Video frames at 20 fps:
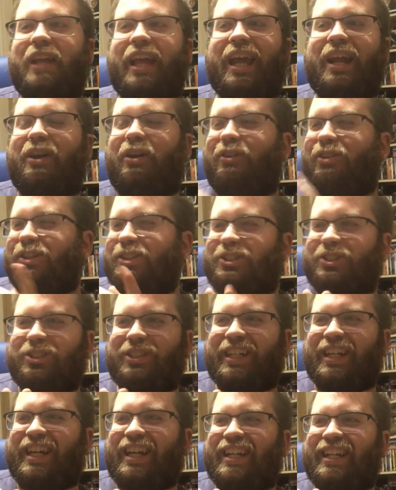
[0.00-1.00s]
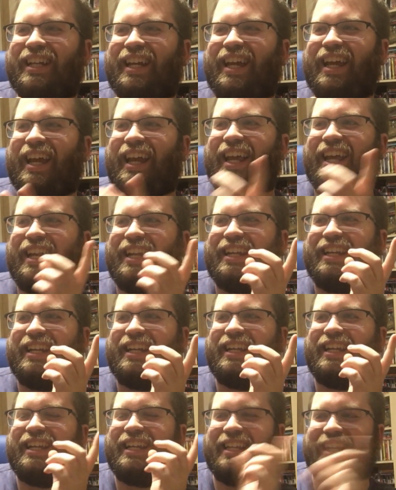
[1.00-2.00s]
and all this shit, and
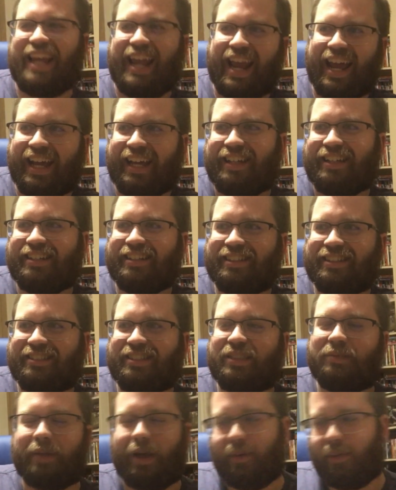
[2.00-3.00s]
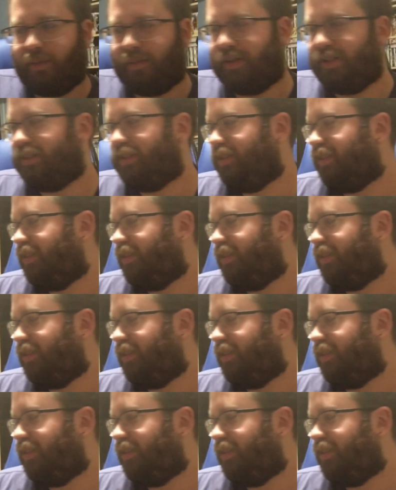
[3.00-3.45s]
yeah, she's a Batwoman.